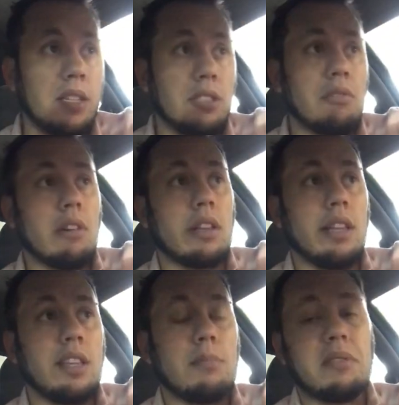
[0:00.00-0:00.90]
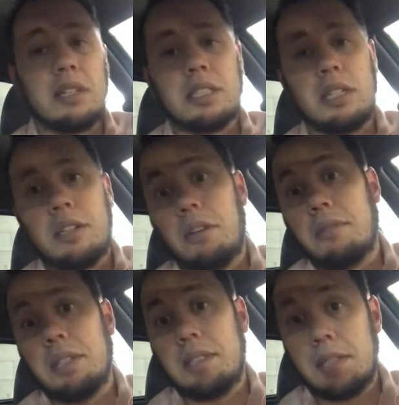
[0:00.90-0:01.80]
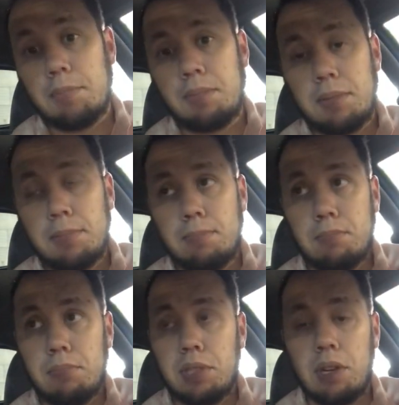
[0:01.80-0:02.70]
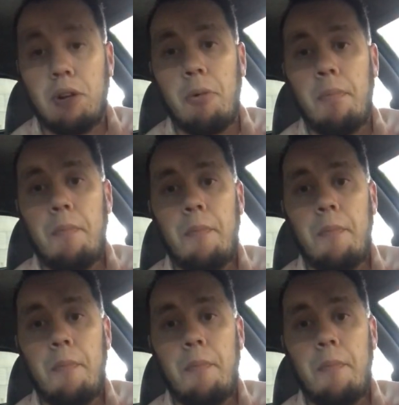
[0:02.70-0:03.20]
Historically, their production always dips. So,